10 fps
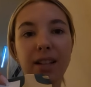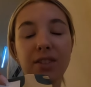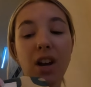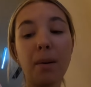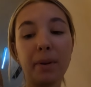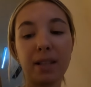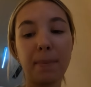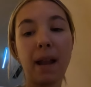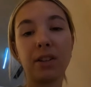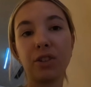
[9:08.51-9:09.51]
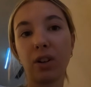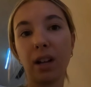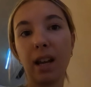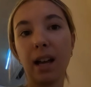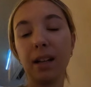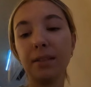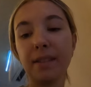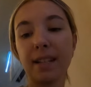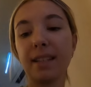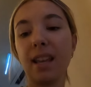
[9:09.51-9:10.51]
Starbucks pan of chocolat
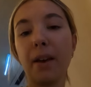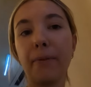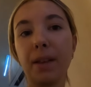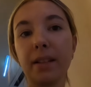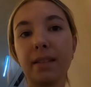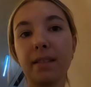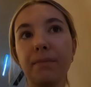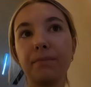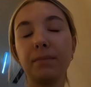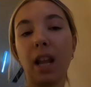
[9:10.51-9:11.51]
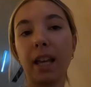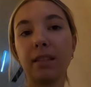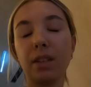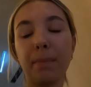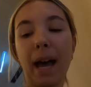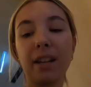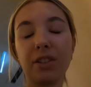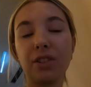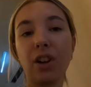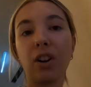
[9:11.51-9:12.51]
to see if it's like the pan
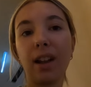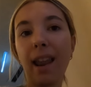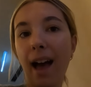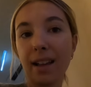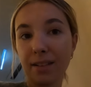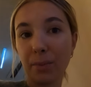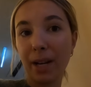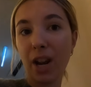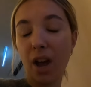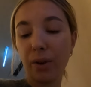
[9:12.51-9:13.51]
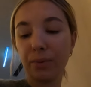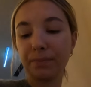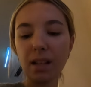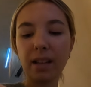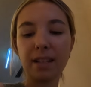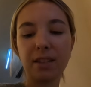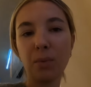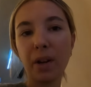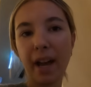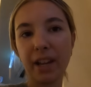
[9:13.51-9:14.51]
of chocolat as we know. Because the
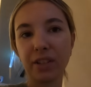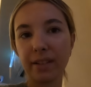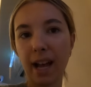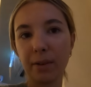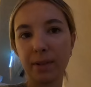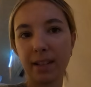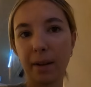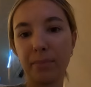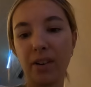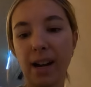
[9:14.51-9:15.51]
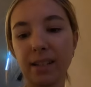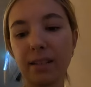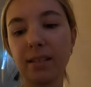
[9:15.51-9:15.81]
one I just had was like bread.